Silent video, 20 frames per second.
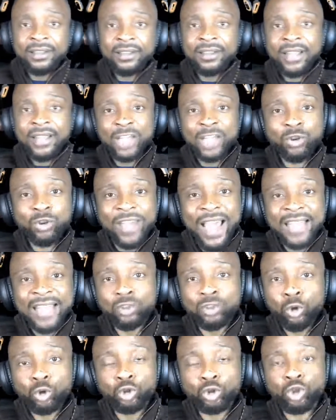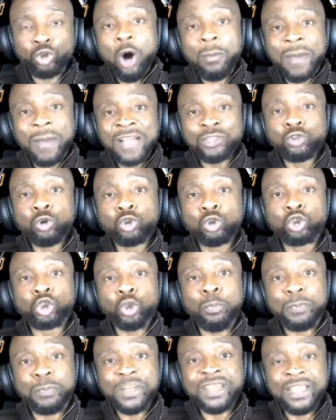Are you guys so dumb and so
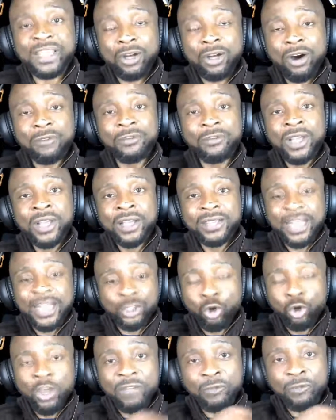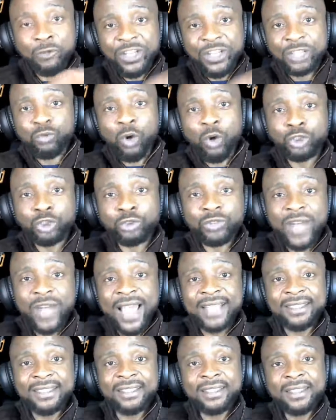stupid enough that you don't even read what you
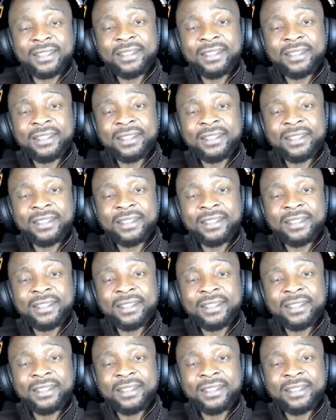write?